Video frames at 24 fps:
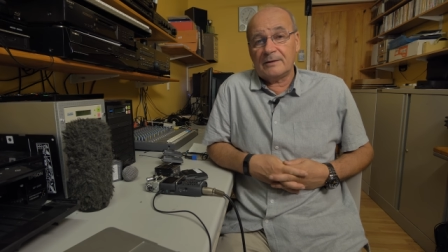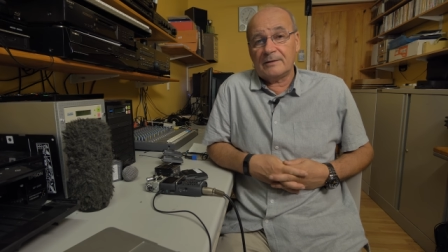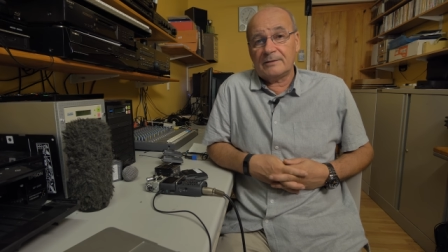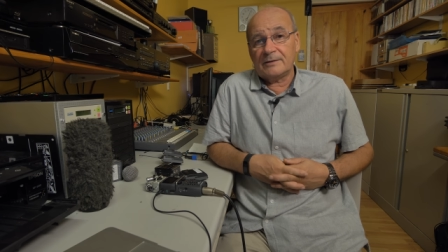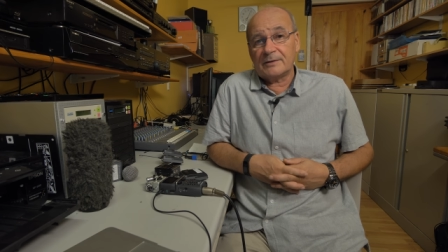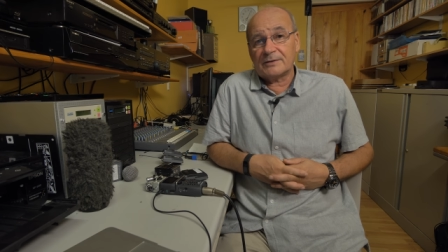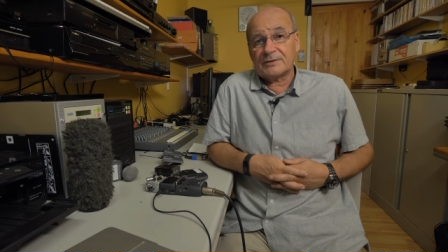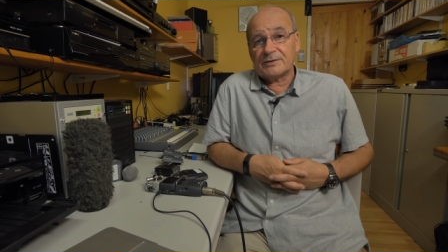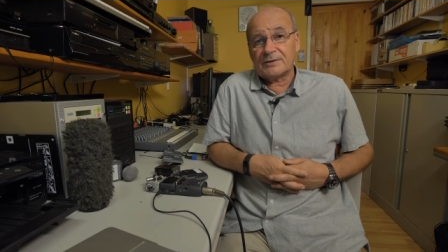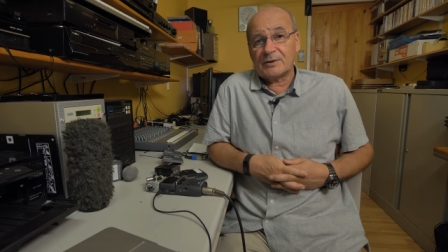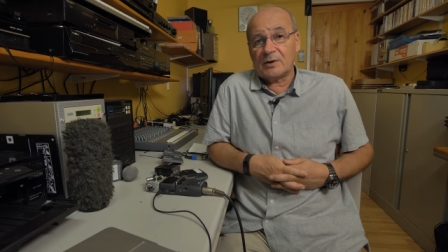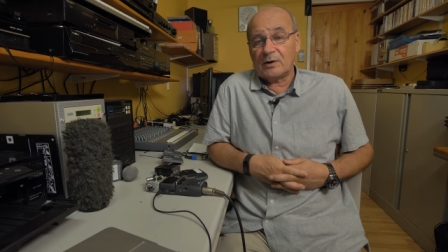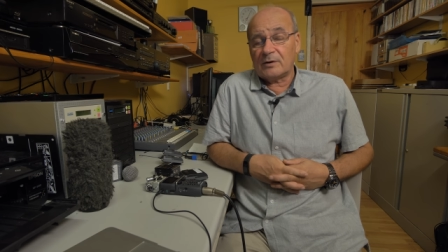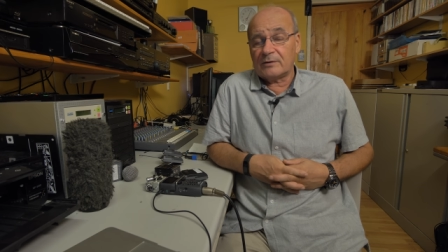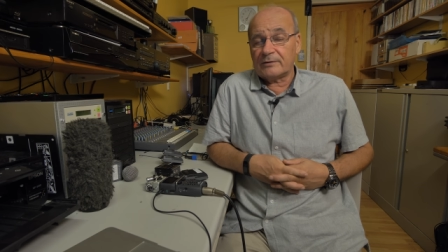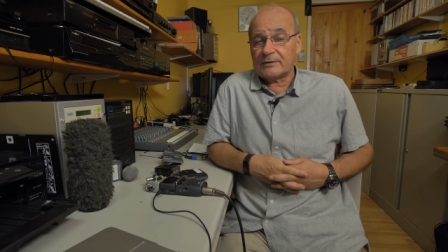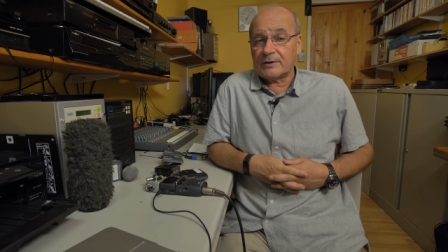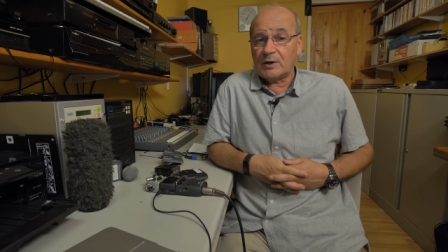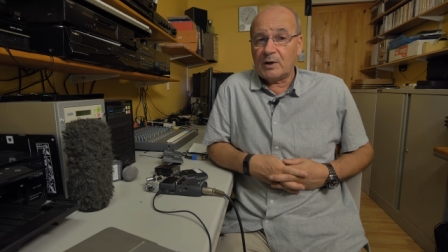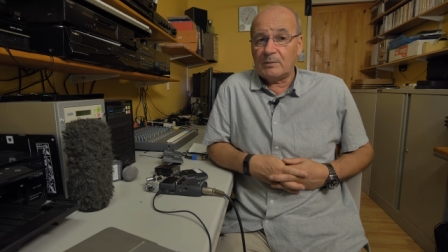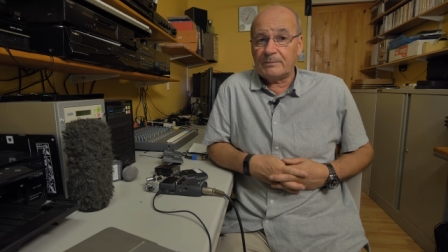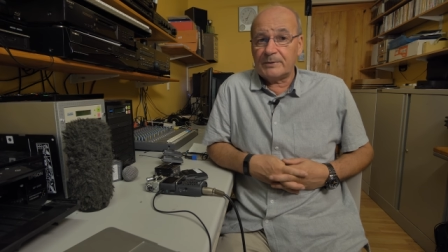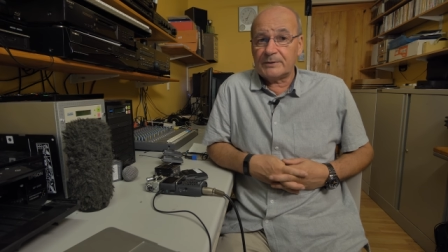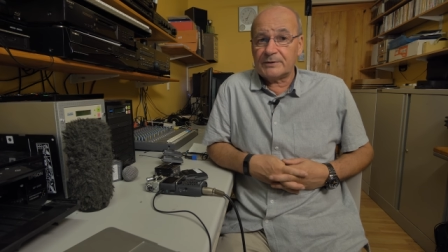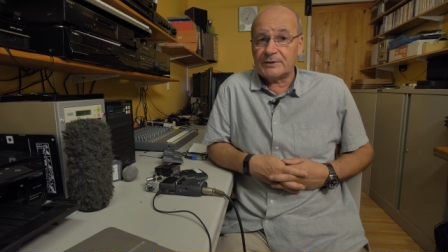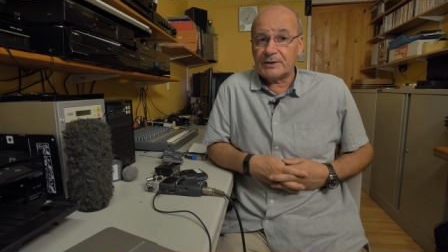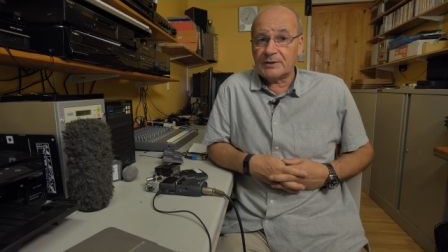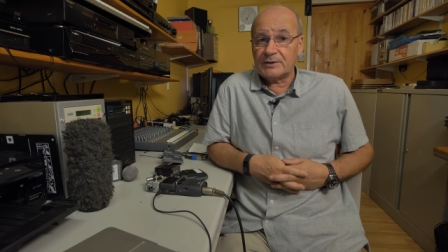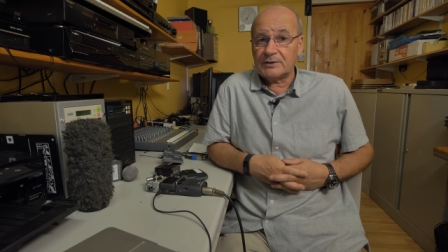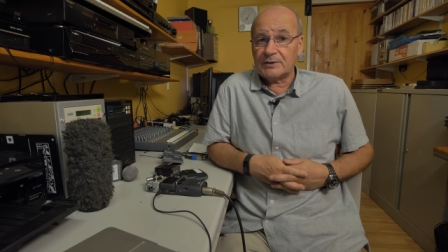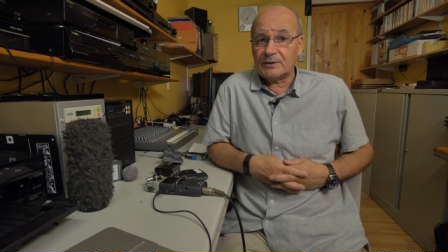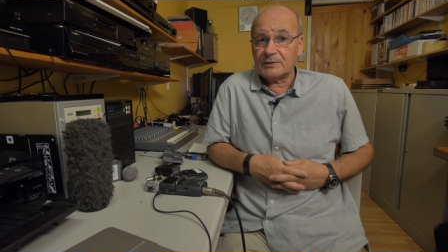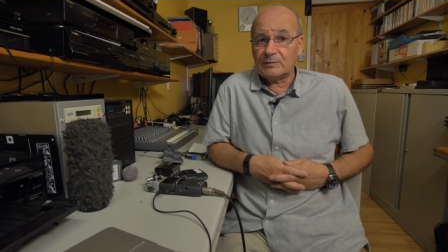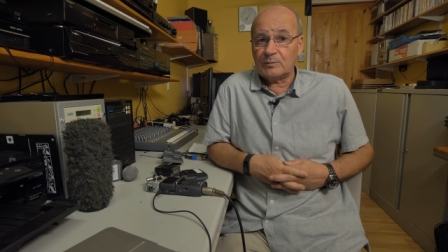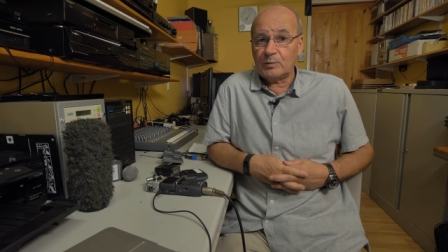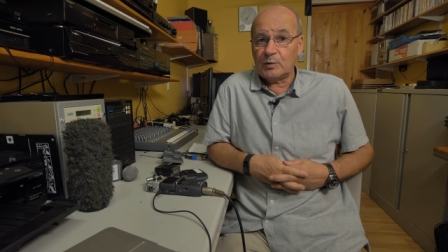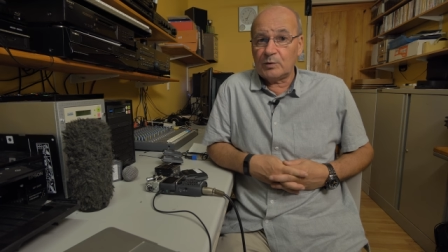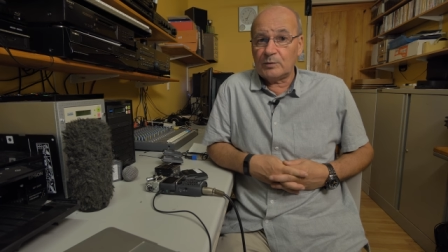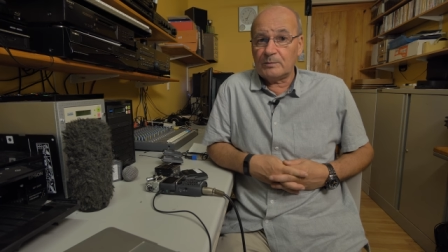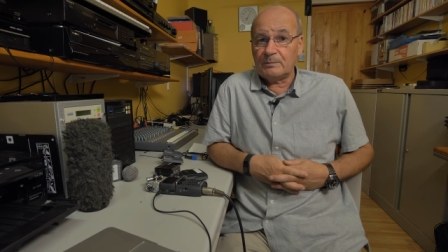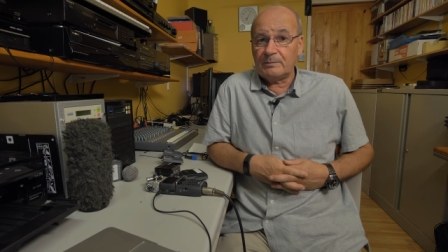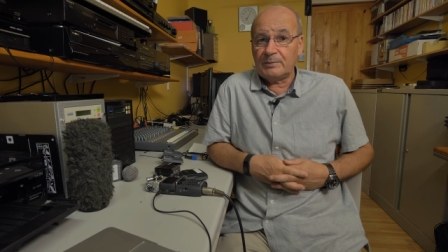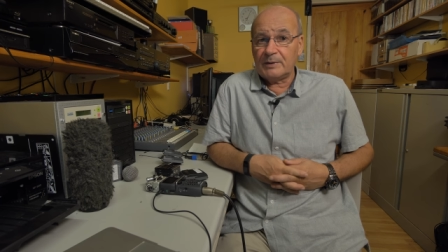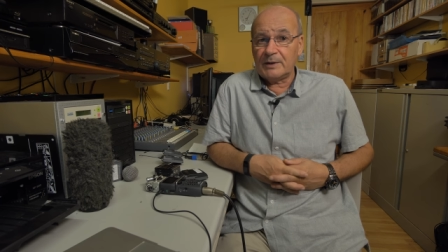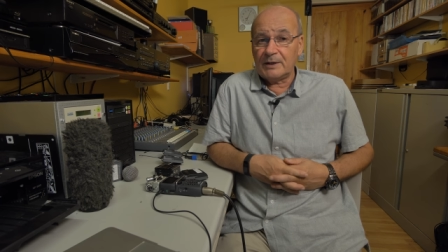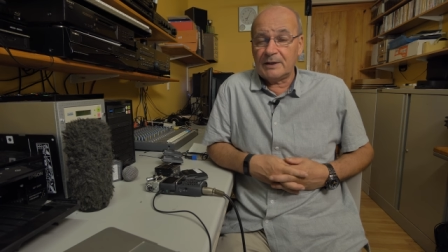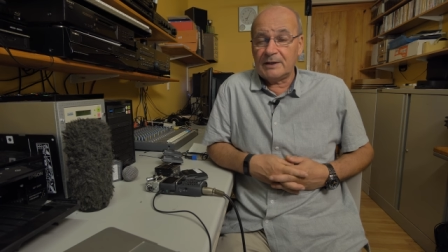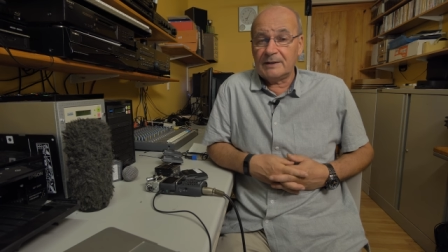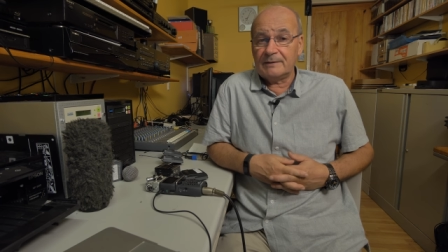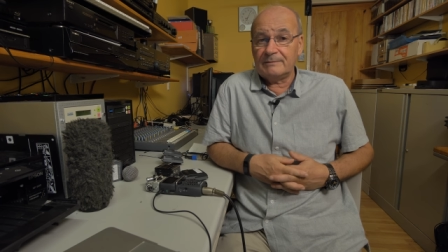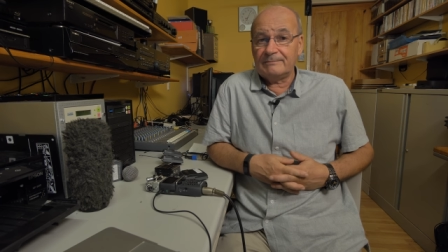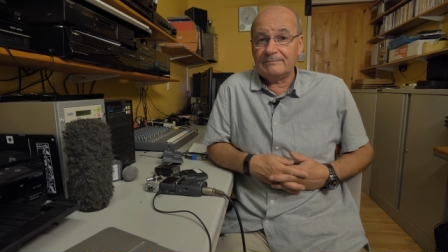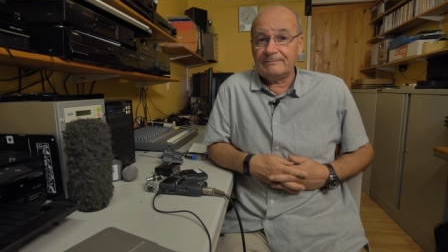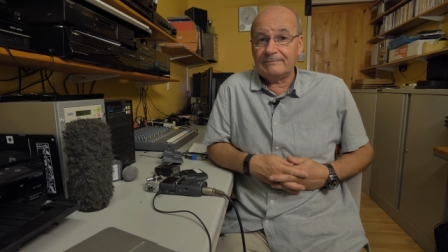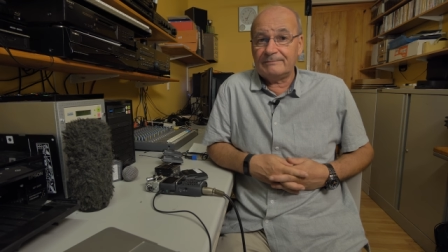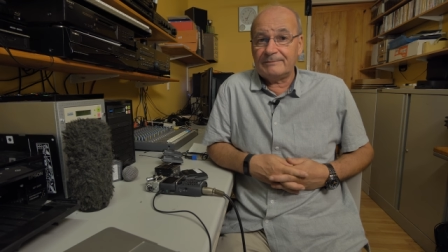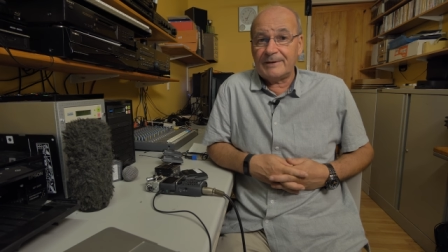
the sort of competition would be